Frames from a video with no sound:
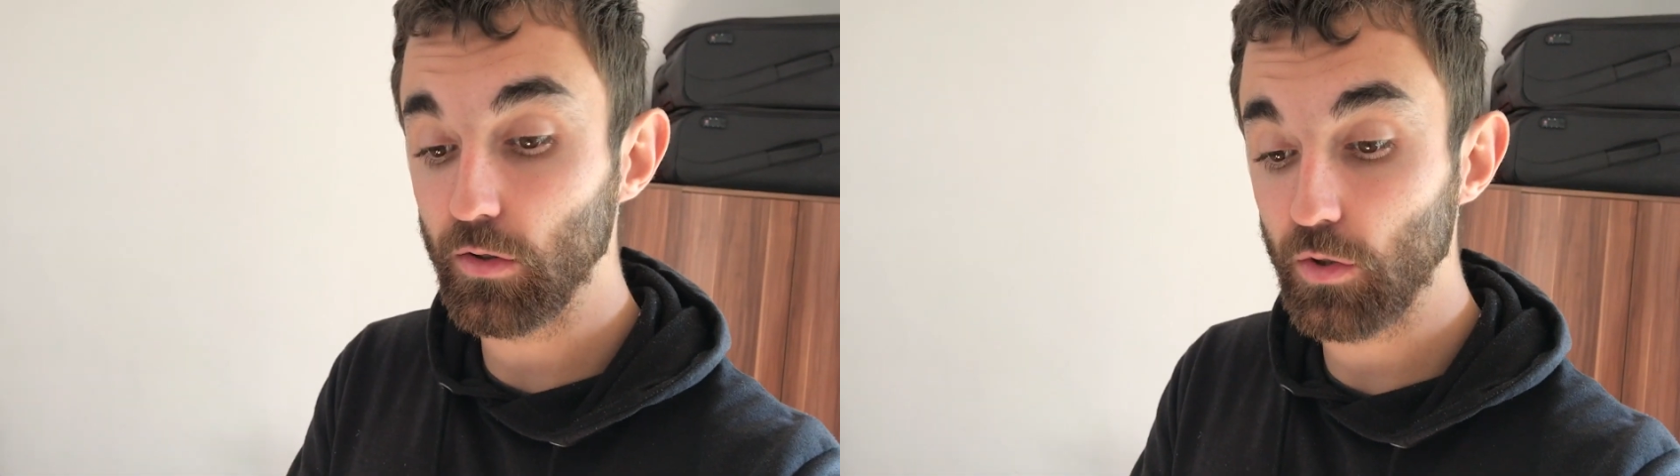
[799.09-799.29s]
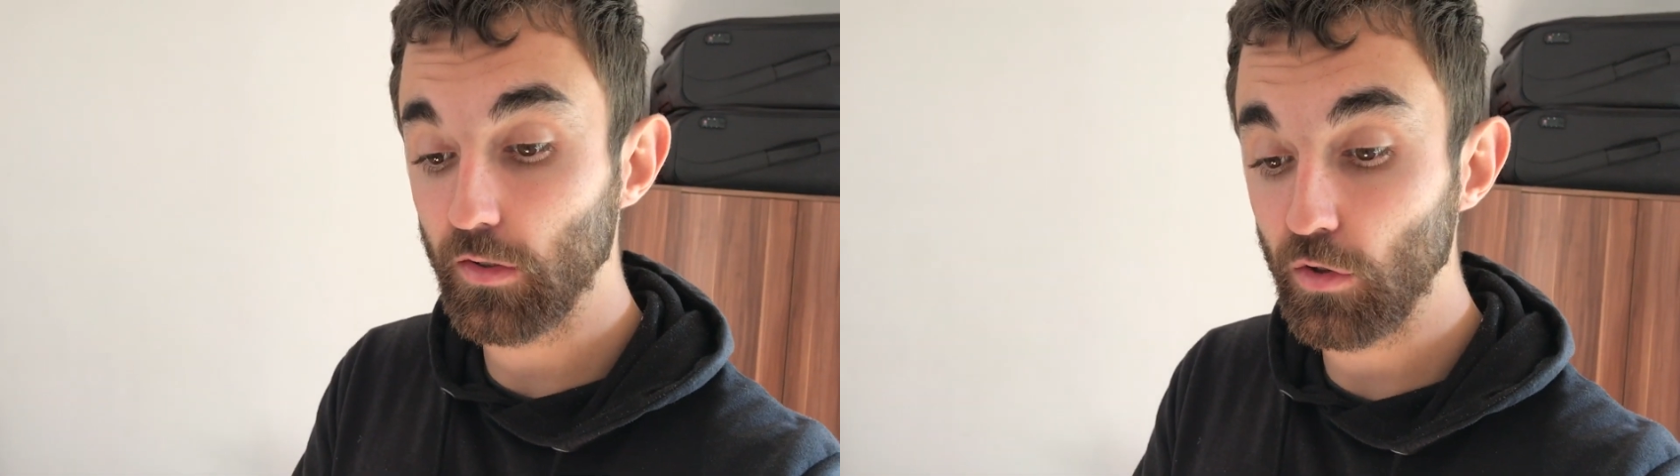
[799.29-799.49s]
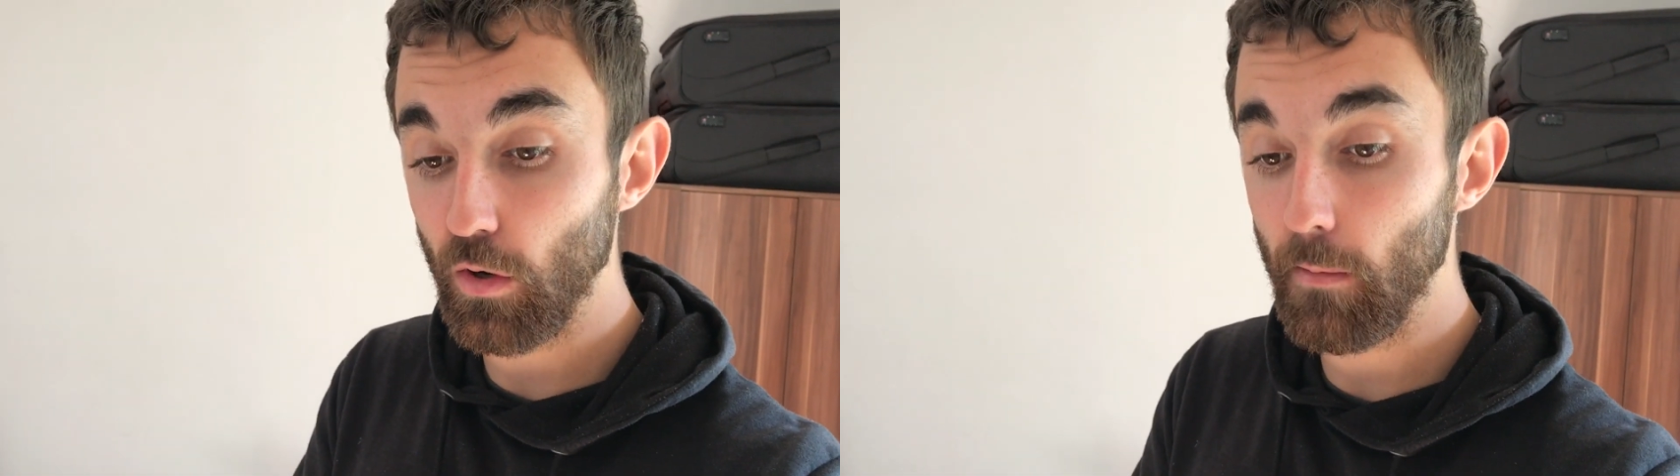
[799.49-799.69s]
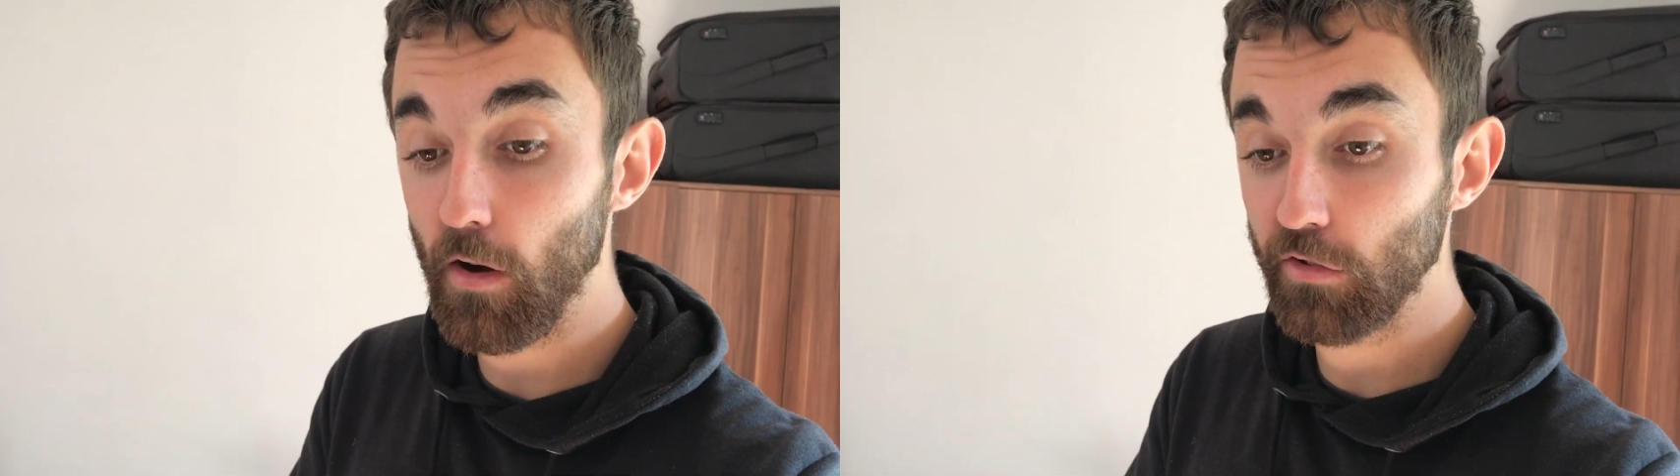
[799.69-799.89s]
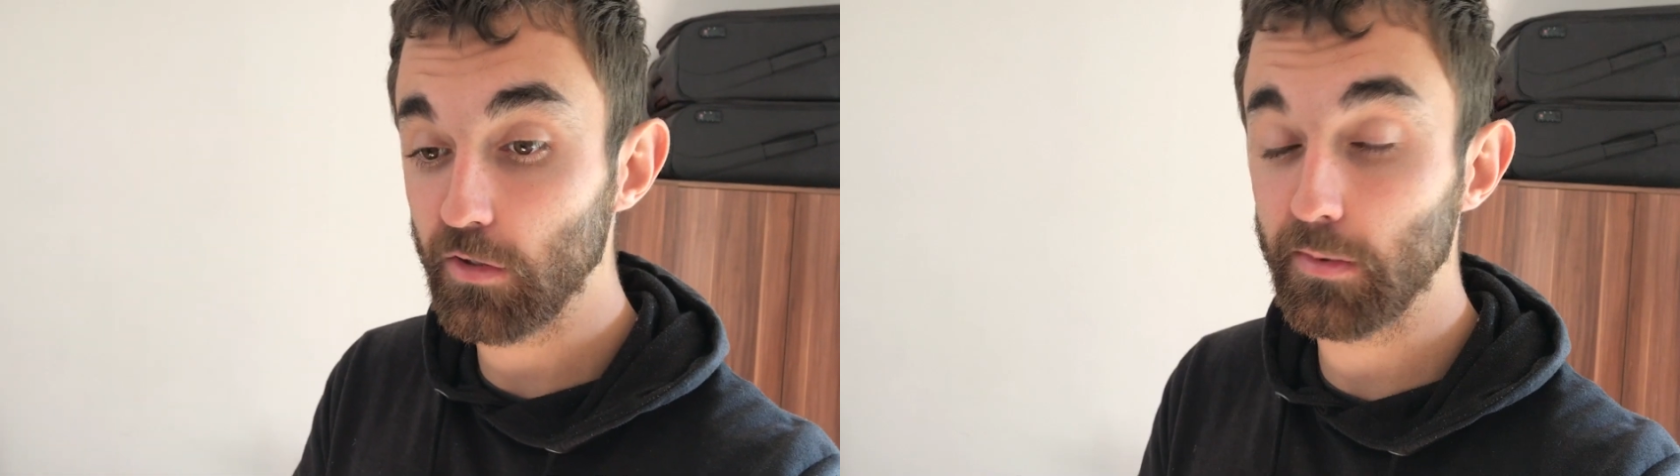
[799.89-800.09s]
so I know I'm one
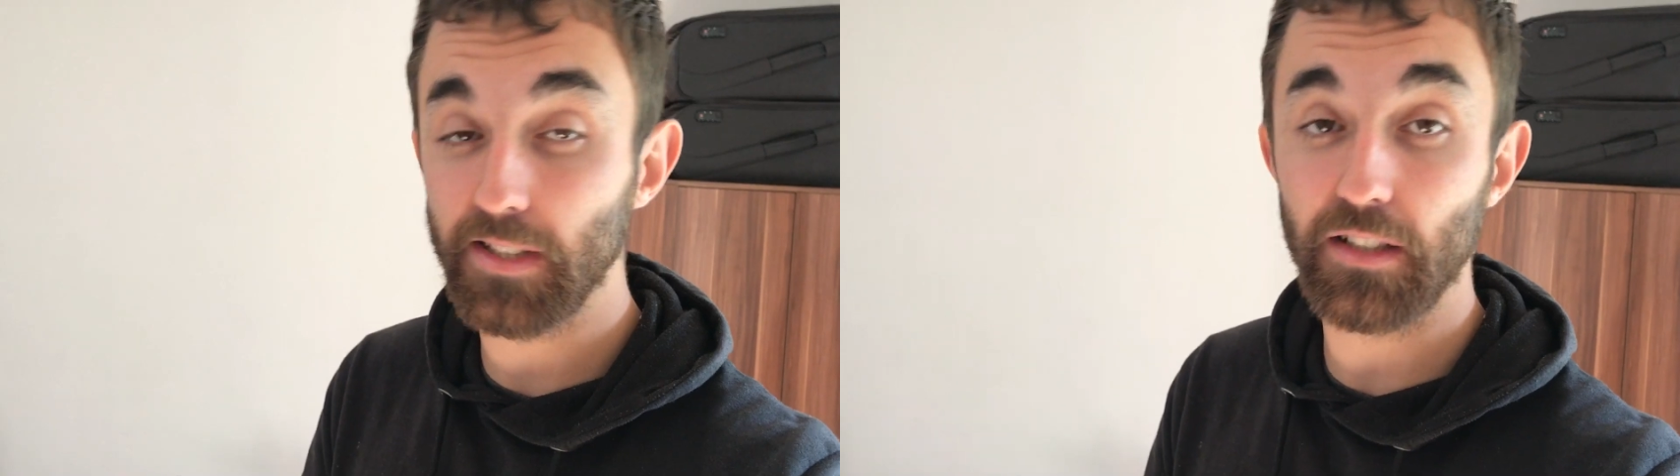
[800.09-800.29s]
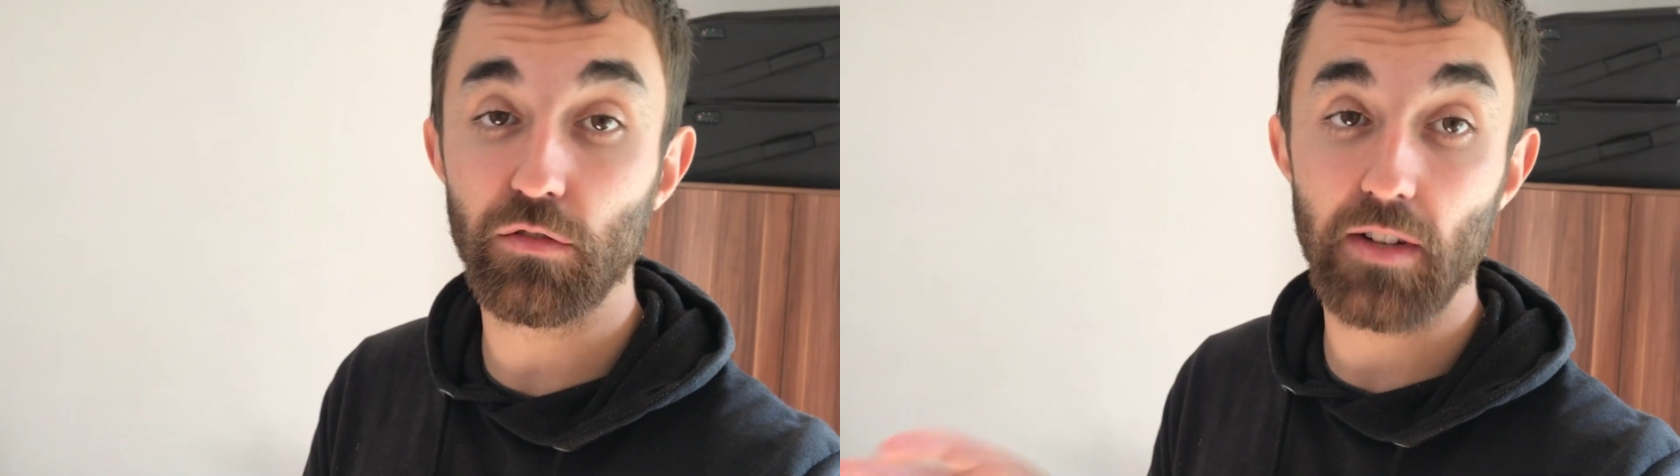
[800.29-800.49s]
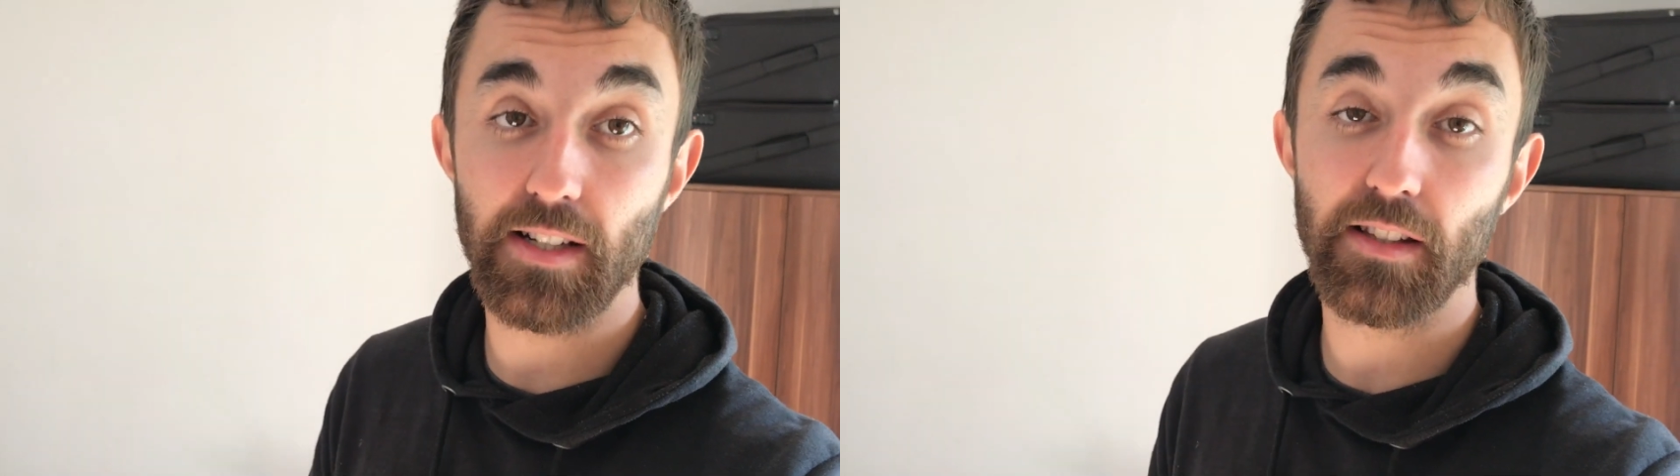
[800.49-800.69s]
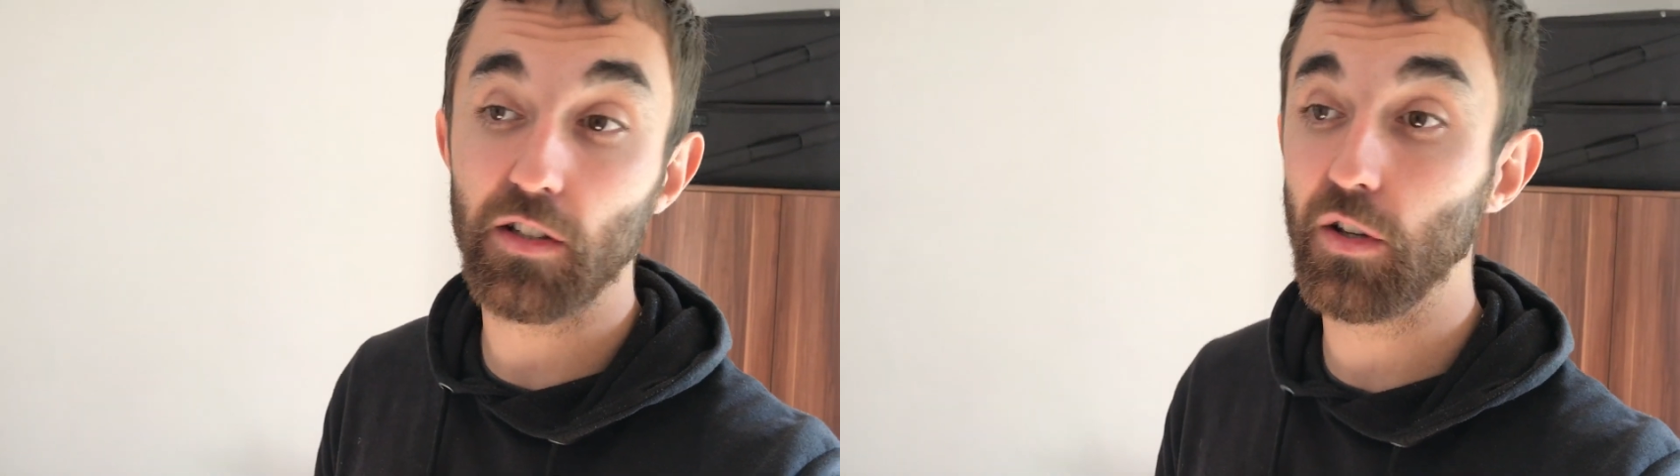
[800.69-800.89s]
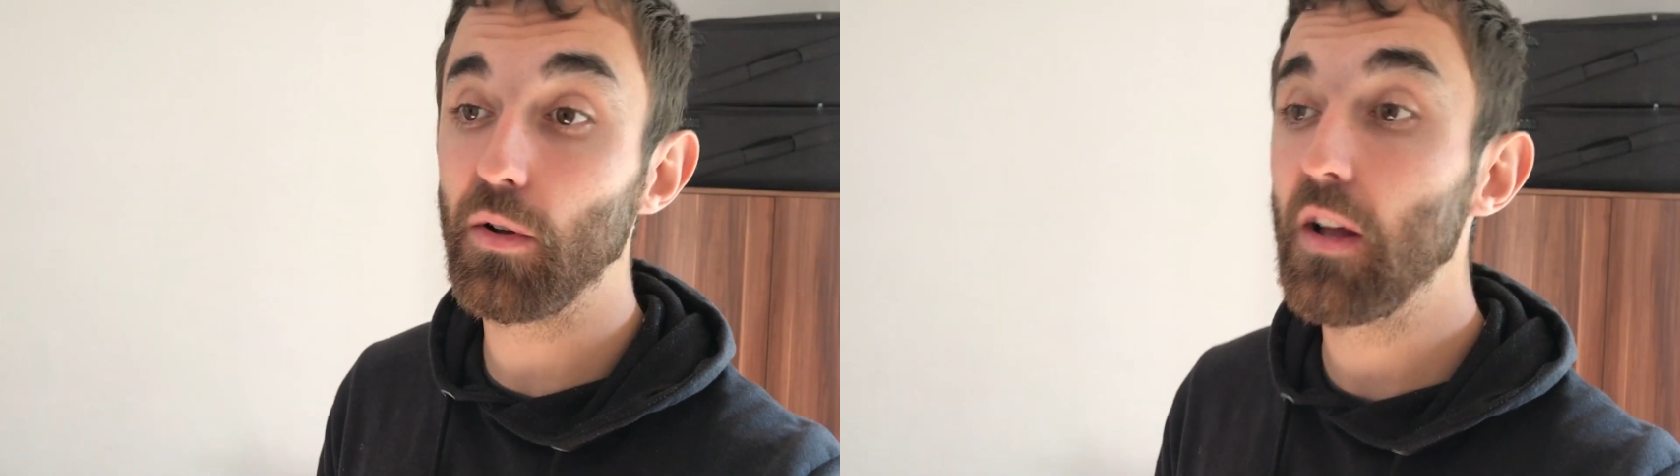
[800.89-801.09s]
hundred percent ready to
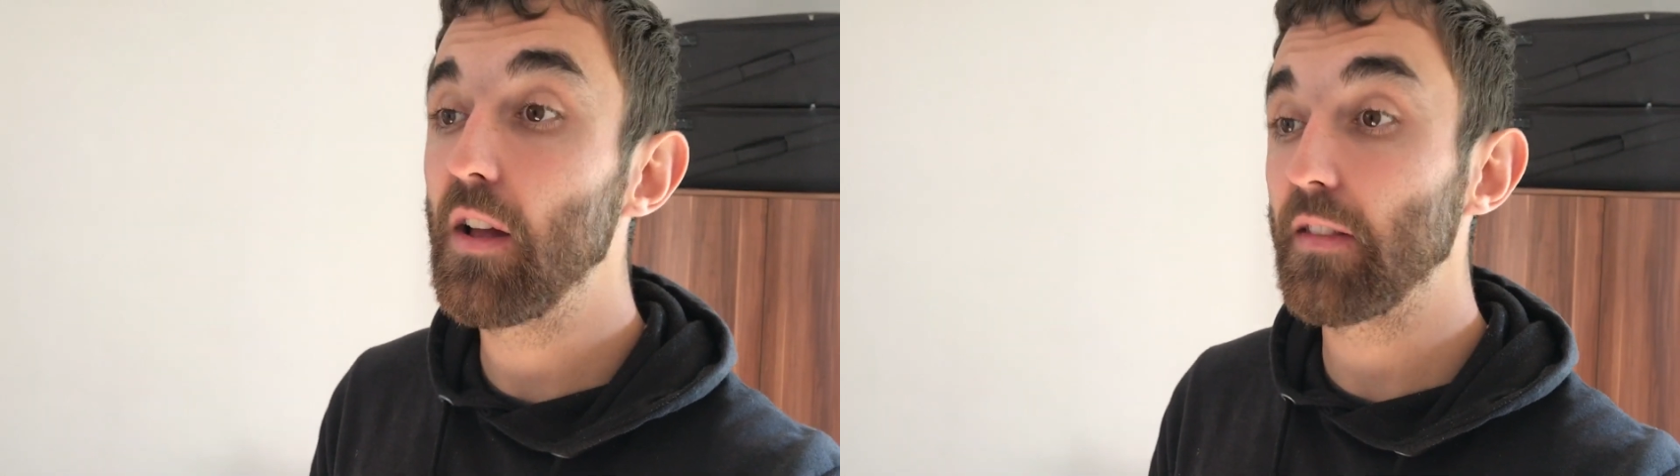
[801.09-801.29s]
go.